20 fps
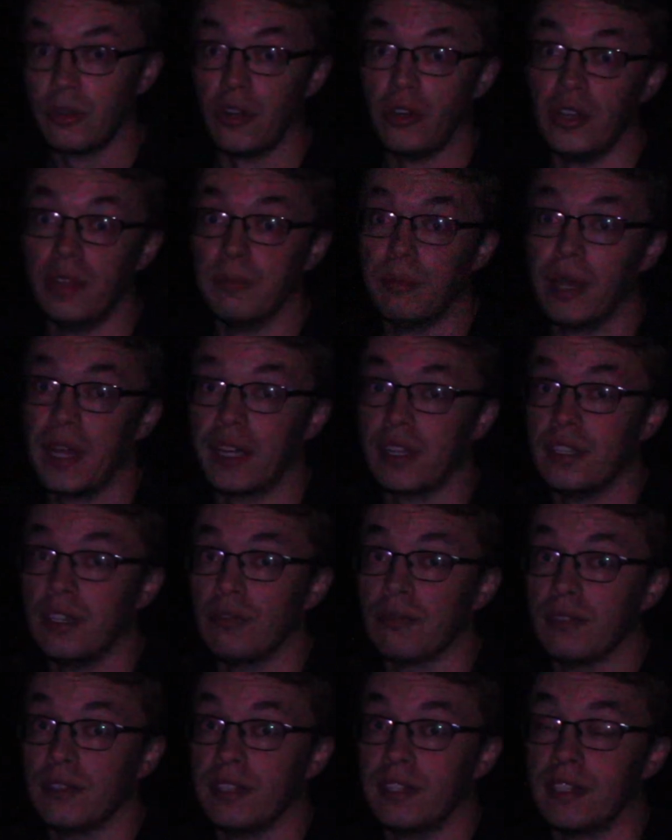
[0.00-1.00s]
going to go ahead and pack it
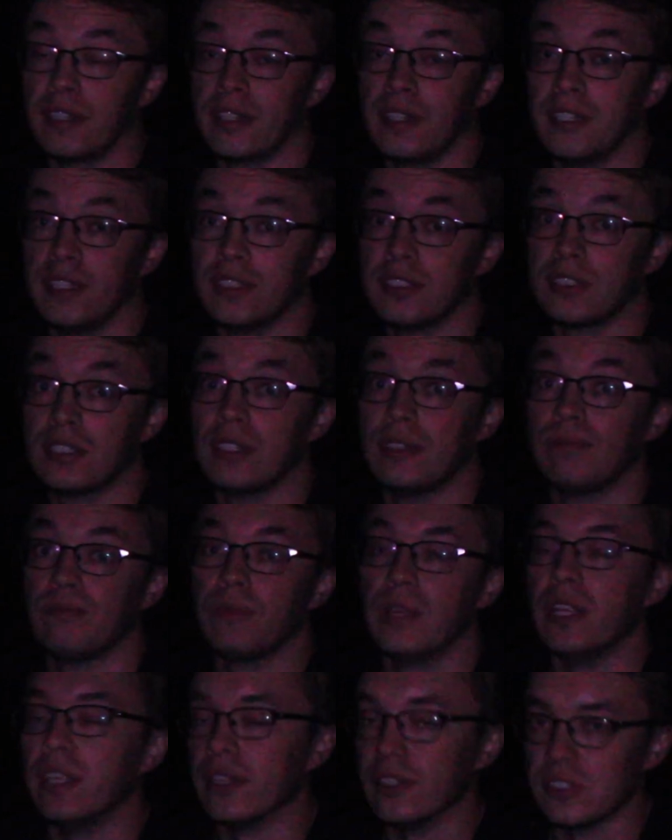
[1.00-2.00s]
up for the night, guys,
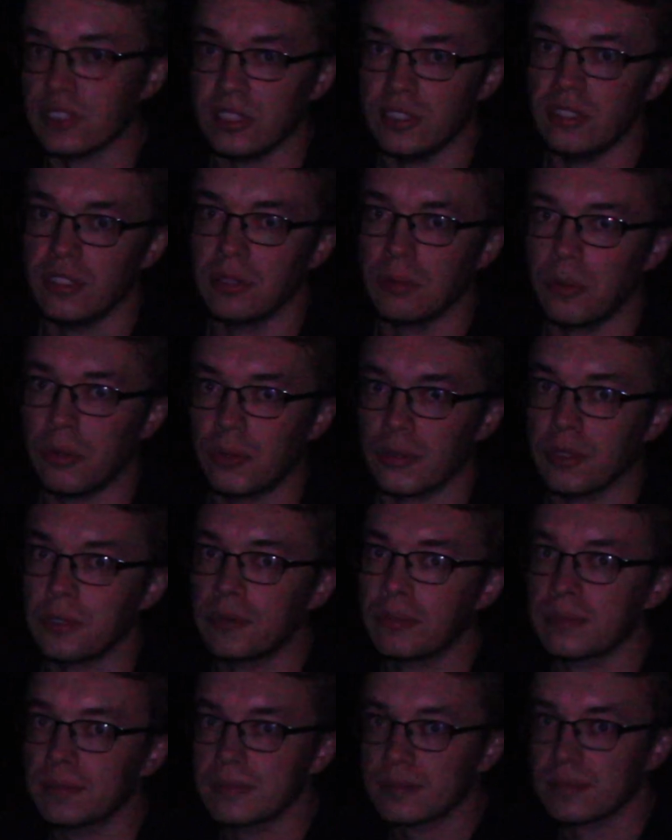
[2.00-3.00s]
and I'll see you in the morning.